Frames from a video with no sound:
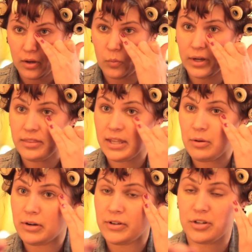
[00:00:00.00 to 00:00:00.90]
One thing
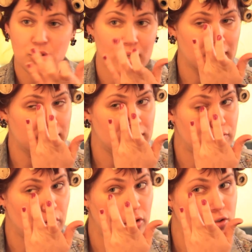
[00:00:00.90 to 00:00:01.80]
whenever you're doing like these
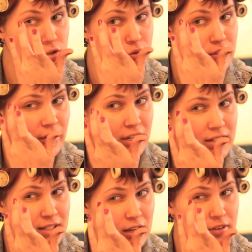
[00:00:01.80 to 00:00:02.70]
photo shoots for
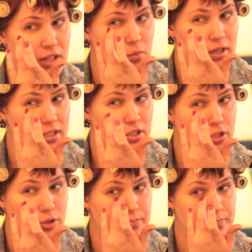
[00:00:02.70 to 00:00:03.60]
yourself that you want to
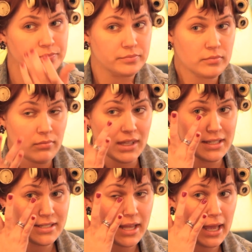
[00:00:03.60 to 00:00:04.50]
do
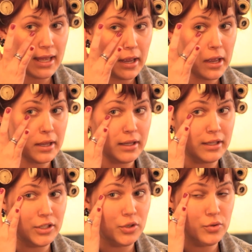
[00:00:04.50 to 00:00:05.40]
is that
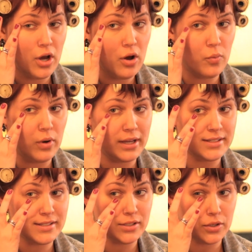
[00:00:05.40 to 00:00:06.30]
you don't want
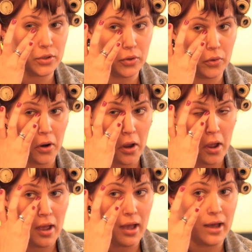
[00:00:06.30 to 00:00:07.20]
to
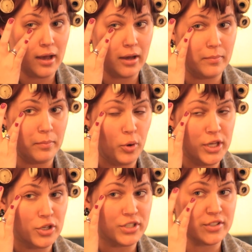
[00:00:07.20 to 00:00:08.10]
put
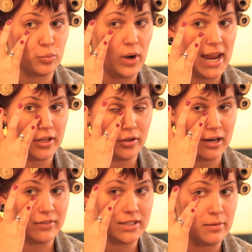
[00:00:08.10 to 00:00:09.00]
your just regular
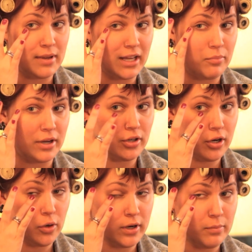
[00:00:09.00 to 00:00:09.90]
everyday makeup on. You're
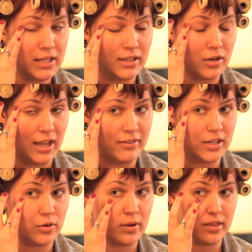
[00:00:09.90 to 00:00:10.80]
gonna wanna be a little
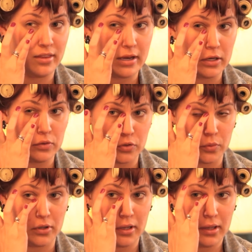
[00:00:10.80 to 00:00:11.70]
heavier with it than
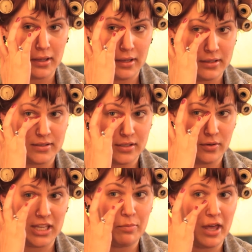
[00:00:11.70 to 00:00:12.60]
usual. So
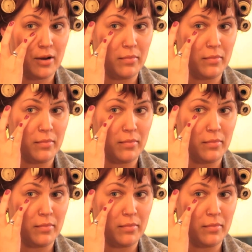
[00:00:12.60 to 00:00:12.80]
keep that in